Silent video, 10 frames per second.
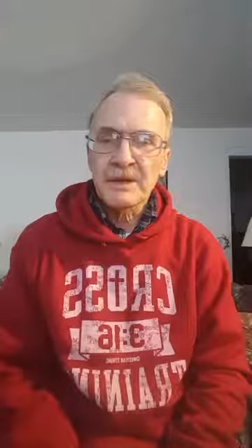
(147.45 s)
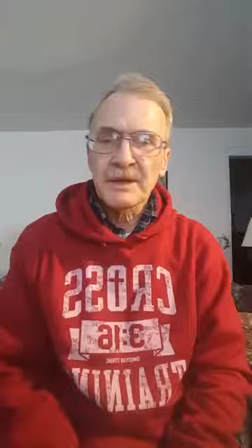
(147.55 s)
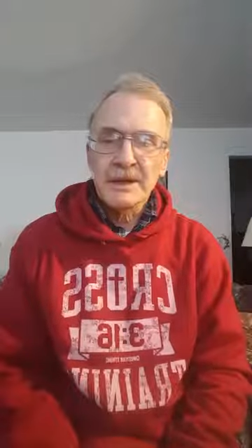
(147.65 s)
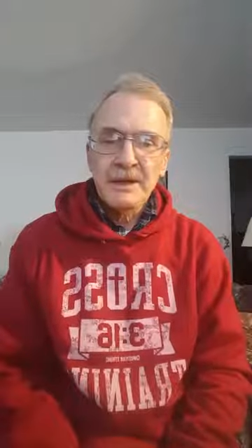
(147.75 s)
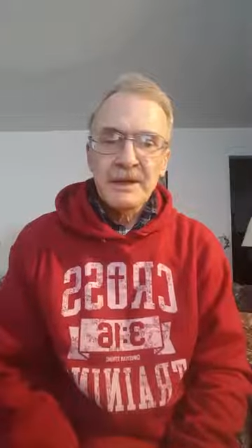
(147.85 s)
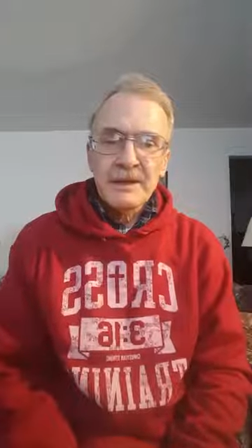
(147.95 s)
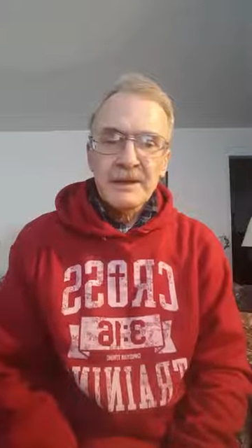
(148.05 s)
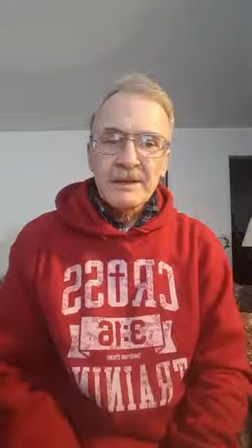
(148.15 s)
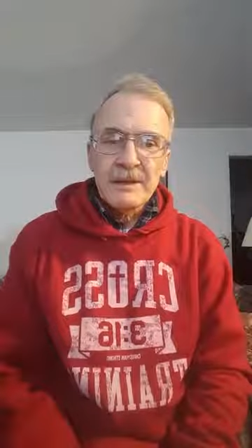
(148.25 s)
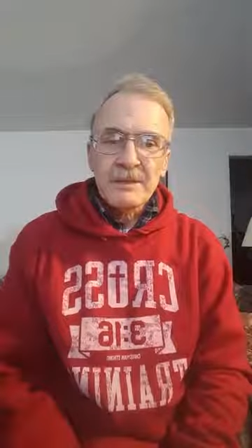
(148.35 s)
And
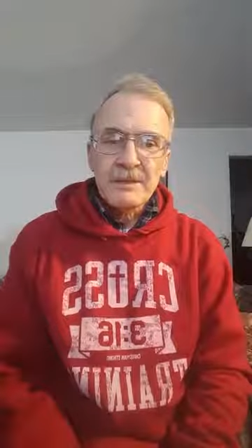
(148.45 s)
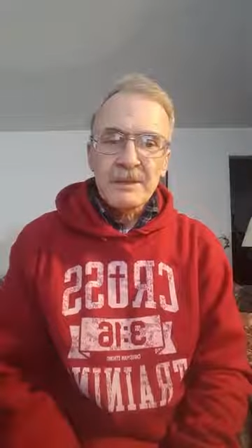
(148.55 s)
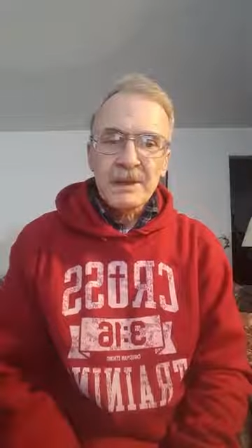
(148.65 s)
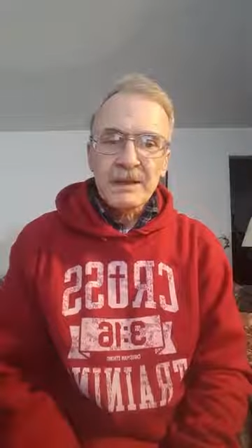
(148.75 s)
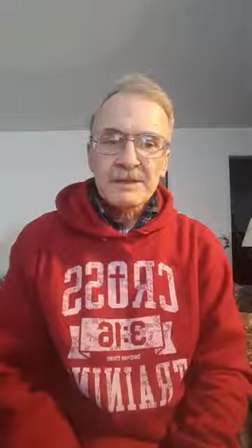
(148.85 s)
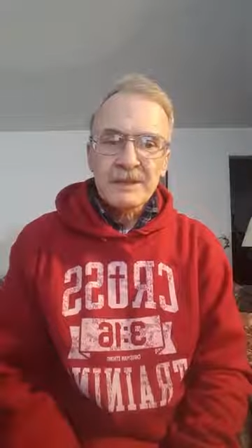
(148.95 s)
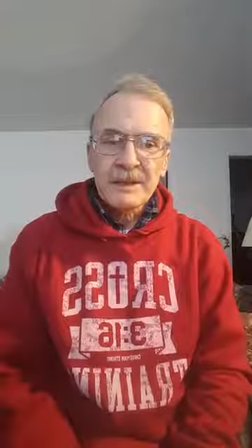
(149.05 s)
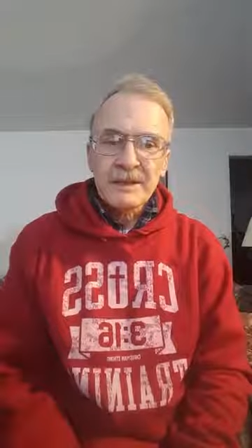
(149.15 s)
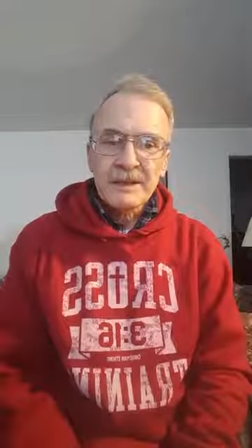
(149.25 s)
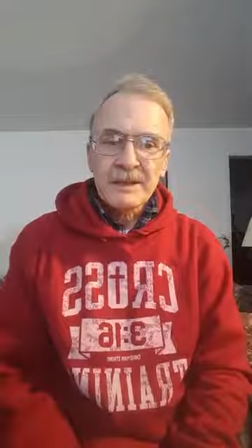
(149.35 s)
you have to realize
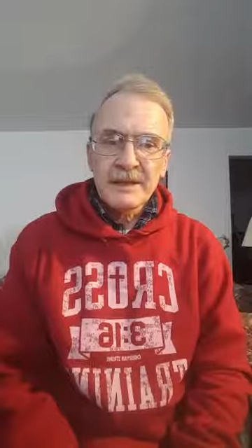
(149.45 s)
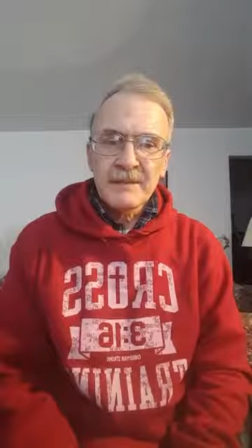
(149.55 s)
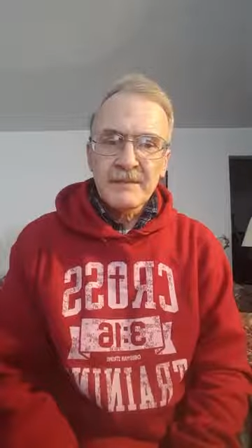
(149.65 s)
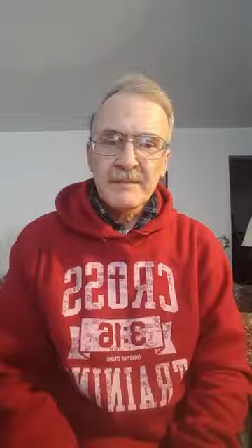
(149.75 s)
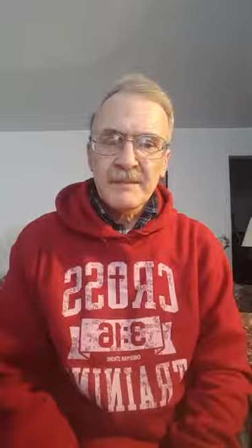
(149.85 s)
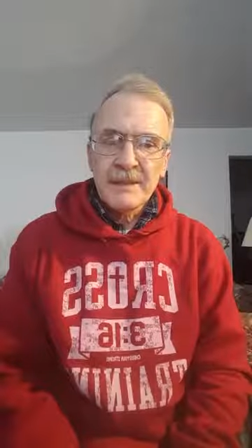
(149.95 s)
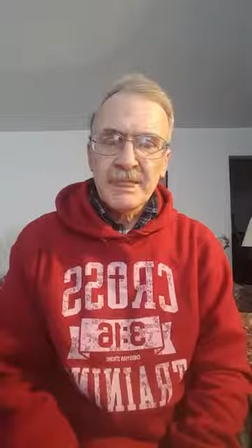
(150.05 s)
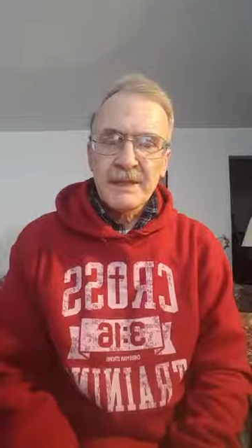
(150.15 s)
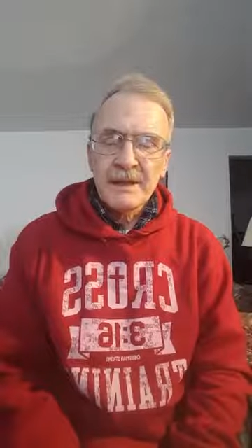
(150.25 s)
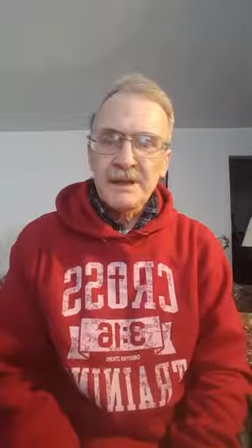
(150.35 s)
that um,
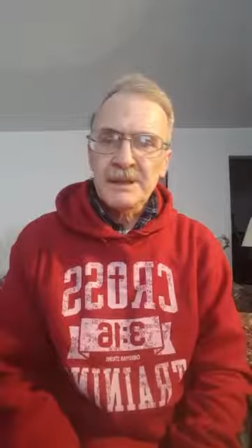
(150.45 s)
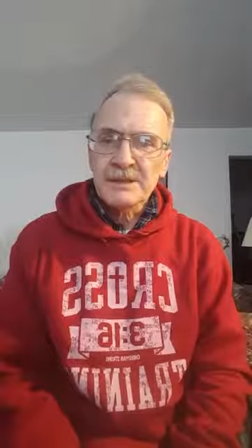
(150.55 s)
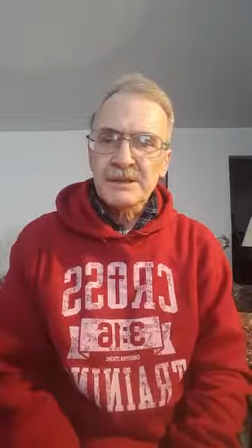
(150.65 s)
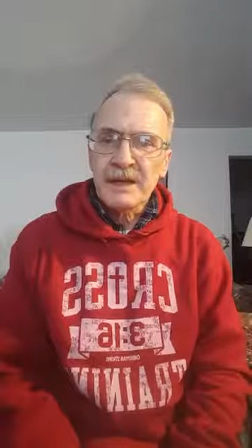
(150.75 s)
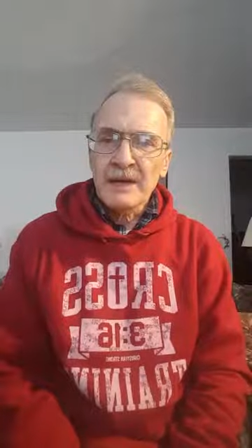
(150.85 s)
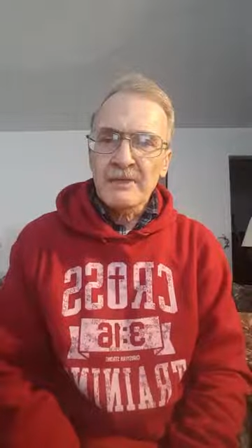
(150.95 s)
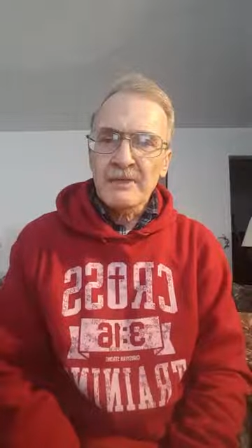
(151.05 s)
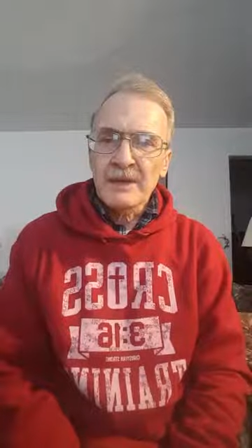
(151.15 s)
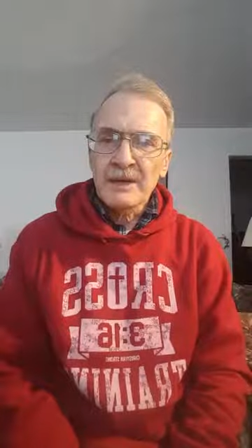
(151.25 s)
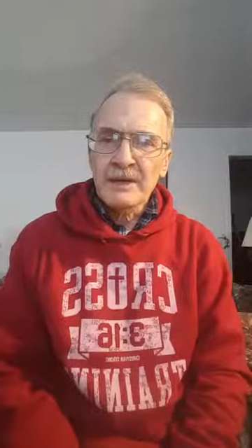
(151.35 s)
he is alive
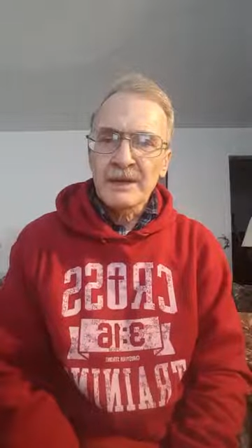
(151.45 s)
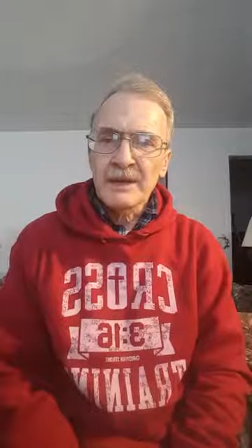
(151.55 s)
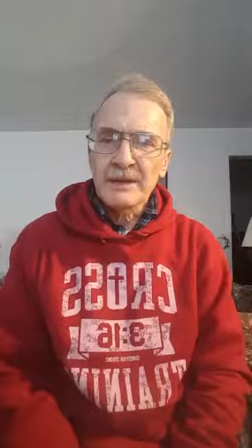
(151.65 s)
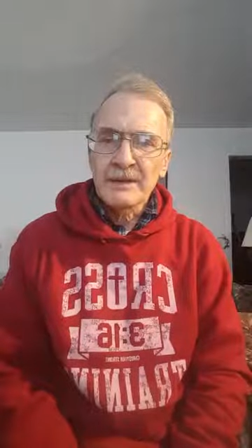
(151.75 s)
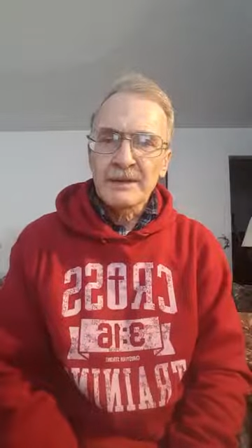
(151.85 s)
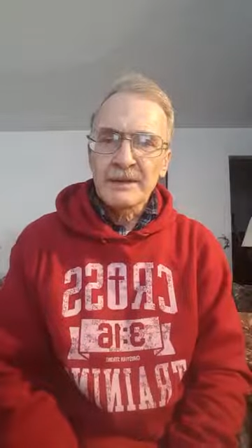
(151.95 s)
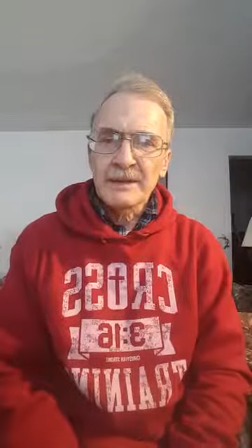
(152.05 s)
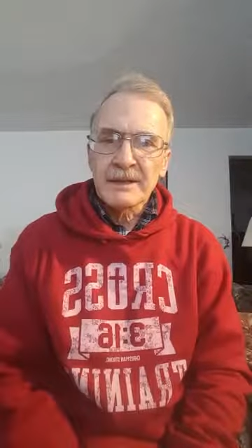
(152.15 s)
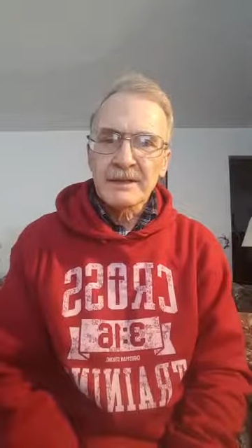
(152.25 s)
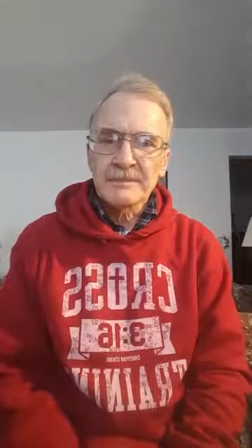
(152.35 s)
and well, and
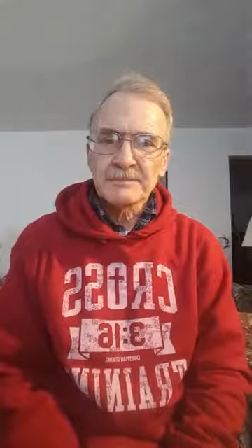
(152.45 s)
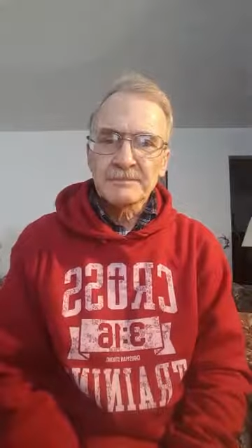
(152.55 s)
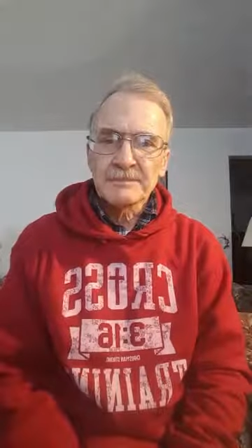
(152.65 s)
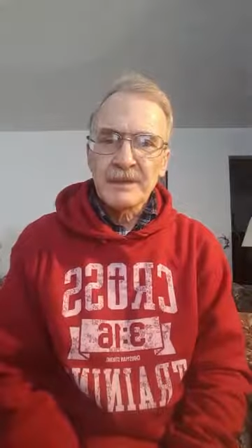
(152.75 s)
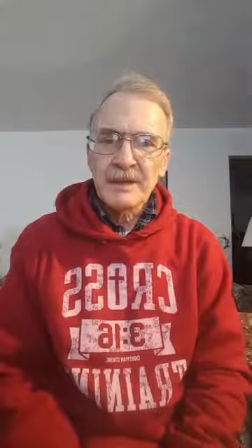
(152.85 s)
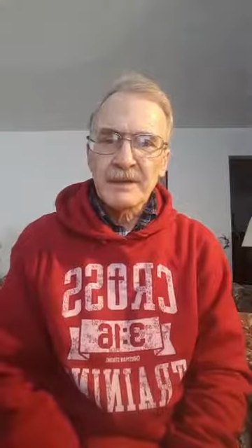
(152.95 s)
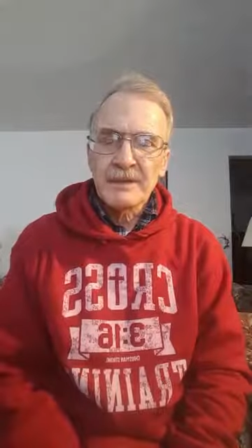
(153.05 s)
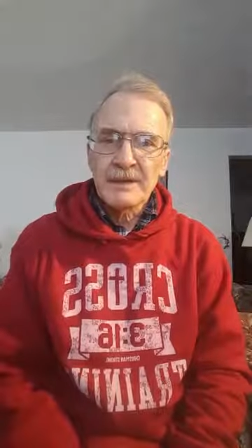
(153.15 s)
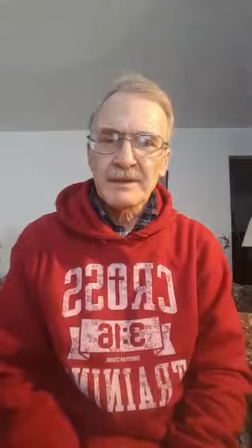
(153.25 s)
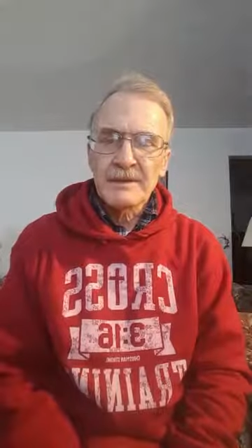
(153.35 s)
um,
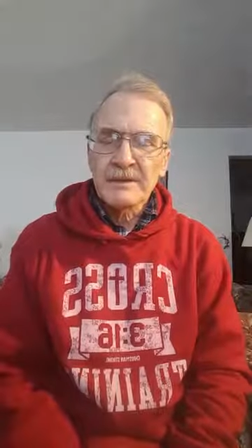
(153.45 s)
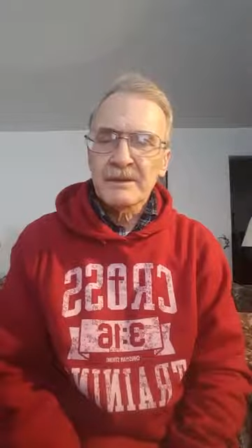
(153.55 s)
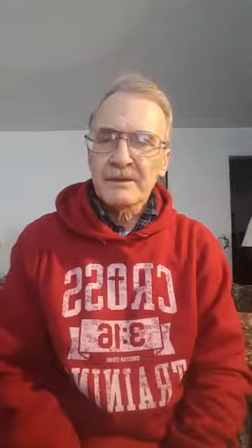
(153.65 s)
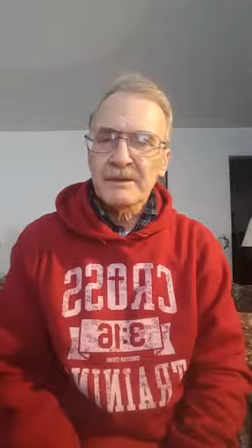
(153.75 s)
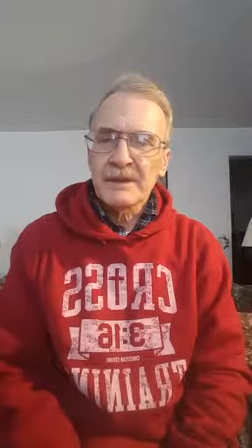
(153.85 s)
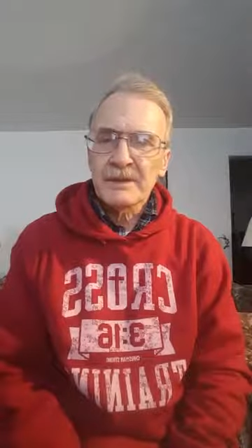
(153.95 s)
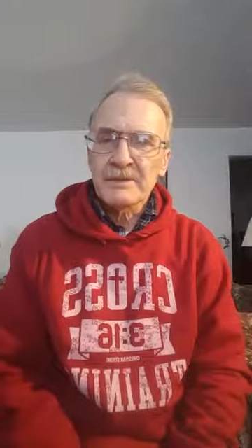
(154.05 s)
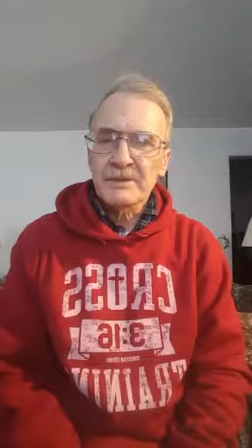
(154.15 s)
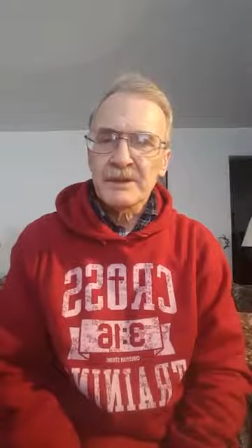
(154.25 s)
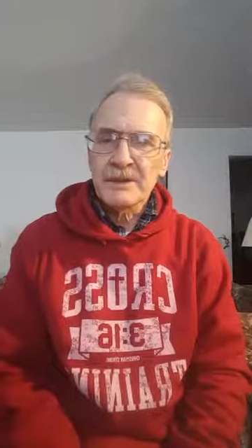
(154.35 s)
him and
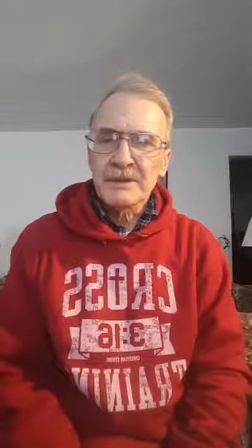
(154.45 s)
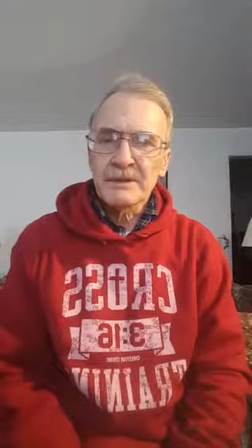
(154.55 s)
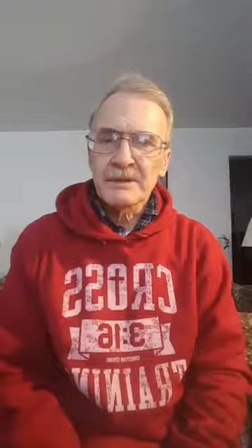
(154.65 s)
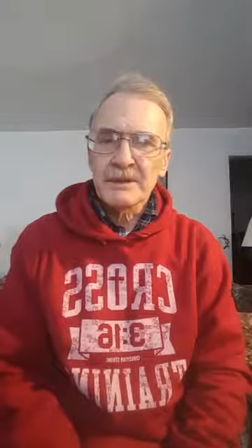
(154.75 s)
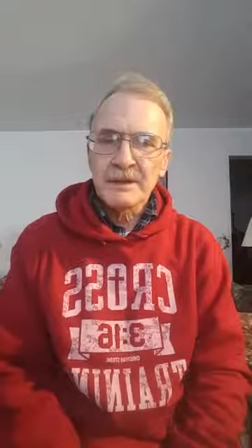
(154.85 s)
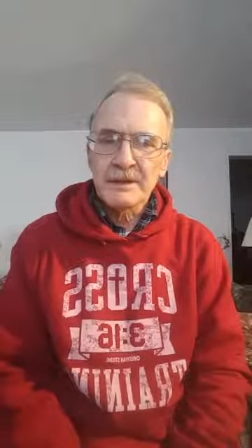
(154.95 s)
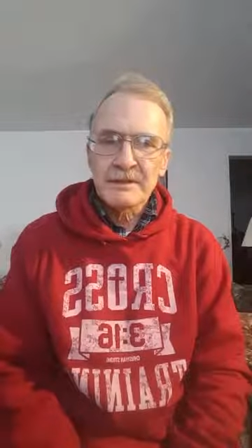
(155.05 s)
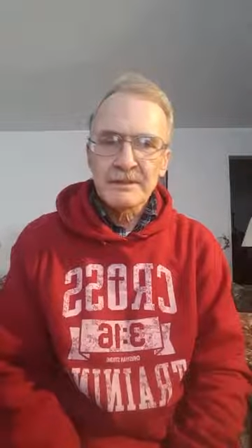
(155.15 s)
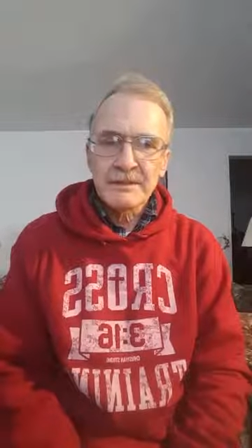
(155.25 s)
demons are uh,